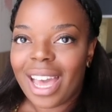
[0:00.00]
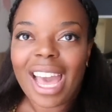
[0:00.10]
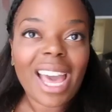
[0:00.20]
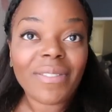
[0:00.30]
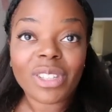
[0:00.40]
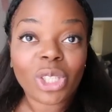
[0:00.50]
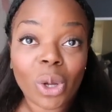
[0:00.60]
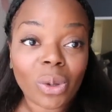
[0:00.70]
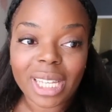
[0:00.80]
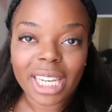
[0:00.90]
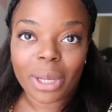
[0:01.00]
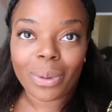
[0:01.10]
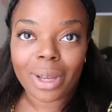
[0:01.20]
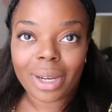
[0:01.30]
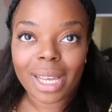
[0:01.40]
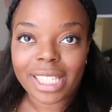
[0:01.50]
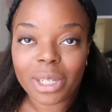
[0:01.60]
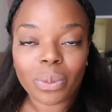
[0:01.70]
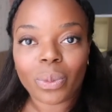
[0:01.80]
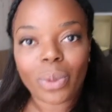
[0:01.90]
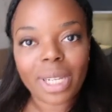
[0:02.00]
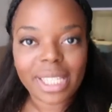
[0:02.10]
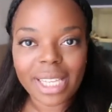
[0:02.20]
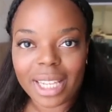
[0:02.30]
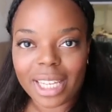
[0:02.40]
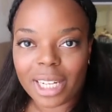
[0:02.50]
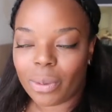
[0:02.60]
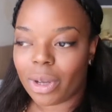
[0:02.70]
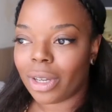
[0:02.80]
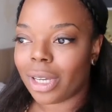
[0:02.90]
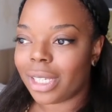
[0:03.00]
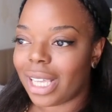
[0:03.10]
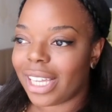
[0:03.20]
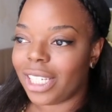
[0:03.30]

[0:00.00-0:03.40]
I haven't told anyone. I didn't want to tell anyone because